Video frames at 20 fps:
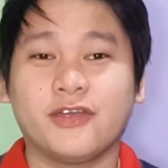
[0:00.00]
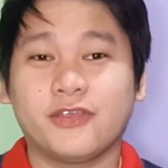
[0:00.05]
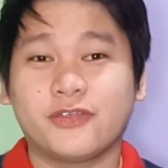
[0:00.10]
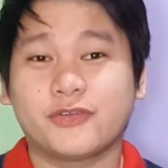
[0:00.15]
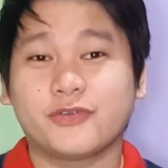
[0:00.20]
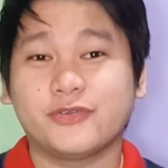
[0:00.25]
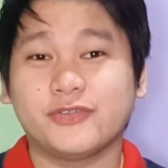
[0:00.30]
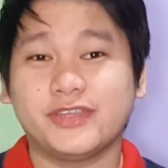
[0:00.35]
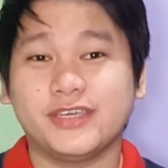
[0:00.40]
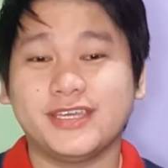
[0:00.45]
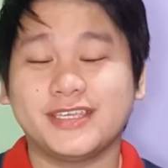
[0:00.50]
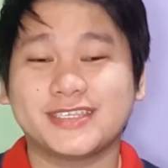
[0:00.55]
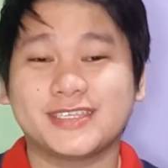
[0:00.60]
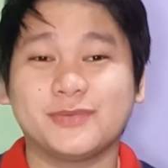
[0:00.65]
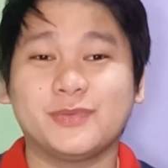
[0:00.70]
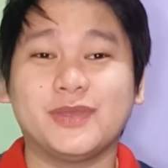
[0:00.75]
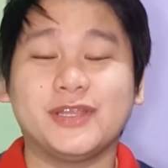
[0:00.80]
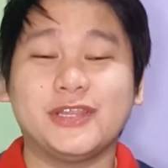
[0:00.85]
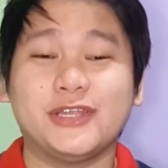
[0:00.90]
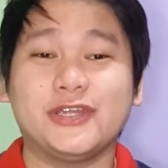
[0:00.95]
Through
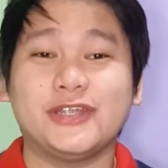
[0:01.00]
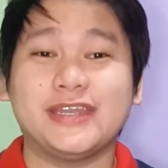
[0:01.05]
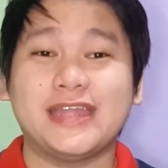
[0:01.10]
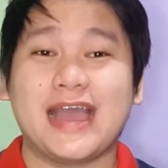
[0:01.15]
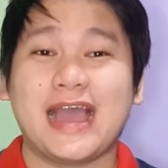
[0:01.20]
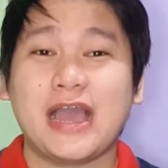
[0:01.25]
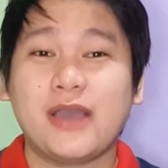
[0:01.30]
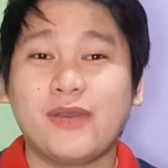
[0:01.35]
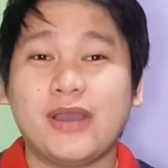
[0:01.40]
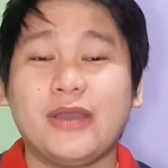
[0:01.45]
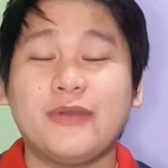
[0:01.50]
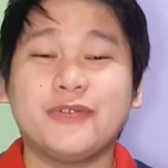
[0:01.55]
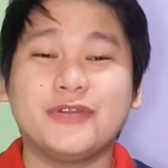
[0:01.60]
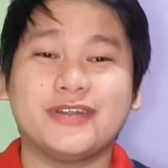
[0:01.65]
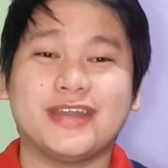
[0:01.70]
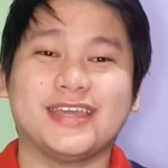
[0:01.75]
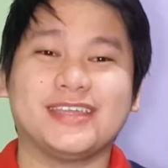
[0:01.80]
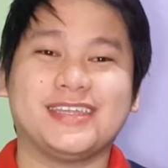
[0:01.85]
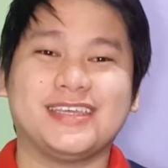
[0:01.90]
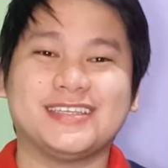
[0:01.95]
this, we learned how
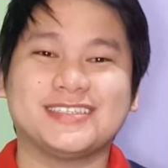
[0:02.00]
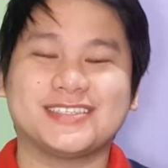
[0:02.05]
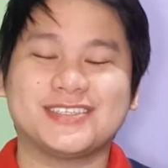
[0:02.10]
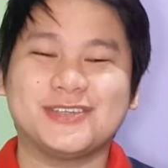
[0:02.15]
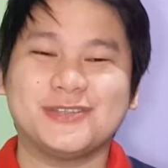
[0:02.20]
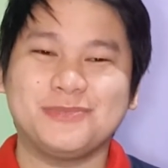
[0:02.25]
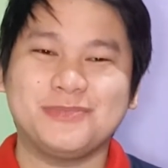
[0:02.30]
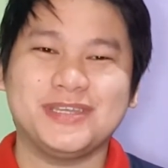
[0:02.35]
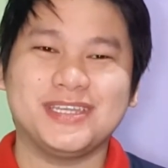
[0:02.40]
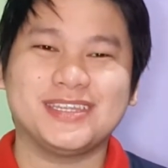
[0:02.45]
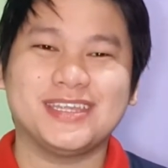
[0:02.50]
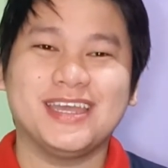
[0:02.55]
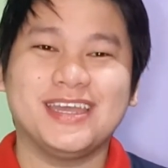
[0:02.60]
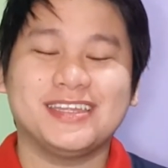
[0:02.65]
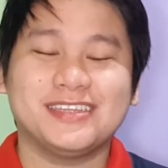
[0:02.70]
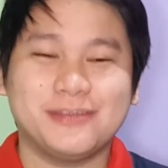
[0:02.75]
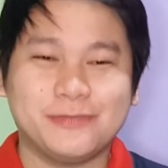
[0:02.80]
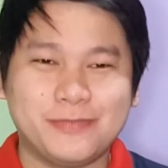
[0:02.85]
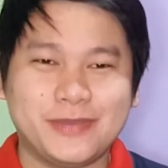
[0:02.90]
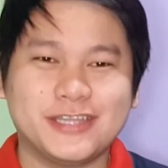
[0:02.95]
our writings could
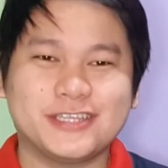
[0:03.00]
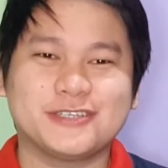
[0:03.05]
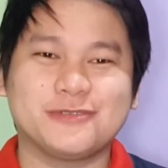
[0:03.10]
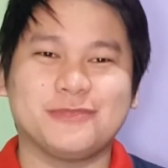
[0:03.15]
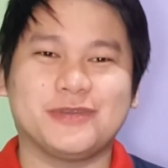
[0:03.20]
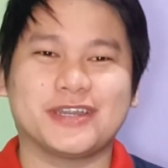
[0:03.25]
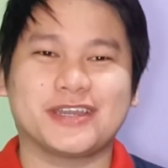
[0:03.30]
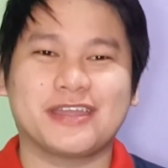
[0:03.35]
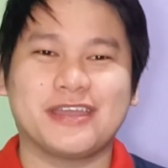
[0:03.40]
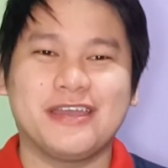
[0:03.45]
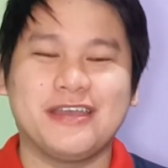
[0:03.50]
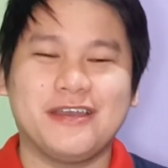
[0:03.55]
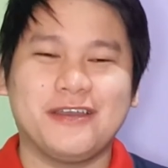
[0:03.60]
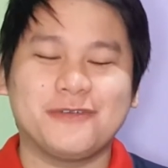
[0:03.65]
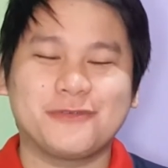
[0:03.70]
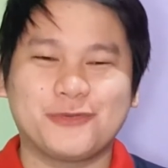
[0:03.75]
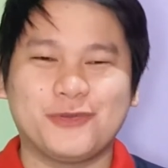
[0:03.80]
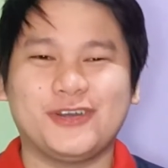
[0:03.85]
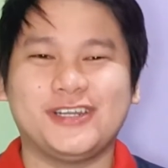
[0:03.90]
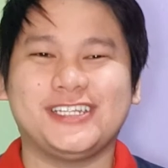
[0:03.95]
meet the benchmark
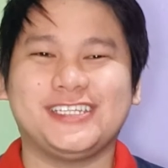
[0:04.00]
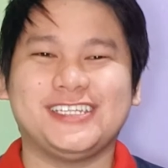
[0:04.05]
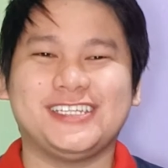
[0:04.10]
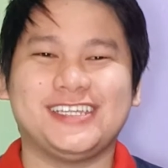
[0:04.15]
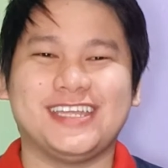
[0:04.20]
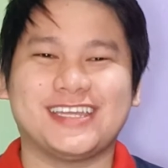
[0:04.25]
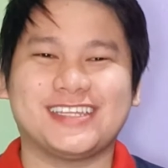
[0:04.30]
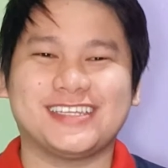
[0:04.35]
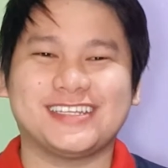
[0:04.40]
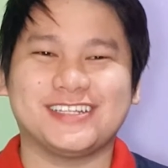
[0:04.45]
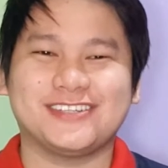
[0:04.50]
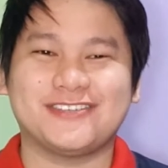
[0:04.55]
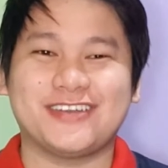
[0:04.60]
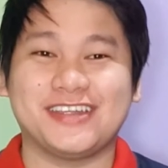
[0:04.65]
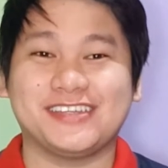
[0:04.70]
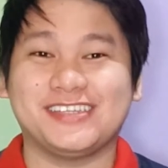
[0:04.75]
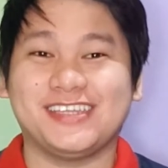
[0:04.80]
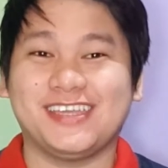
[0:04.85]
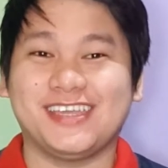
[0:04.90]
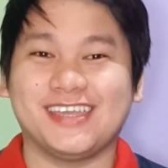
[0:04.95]
of quality technical
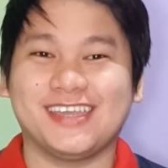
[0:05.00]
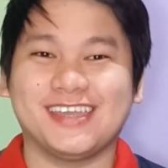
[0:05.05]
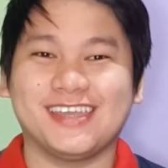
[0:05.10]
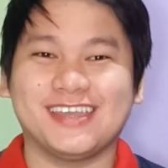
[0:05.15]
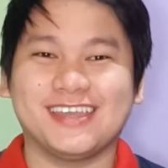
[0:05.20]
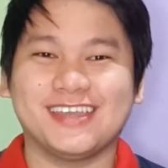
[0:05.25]
writing.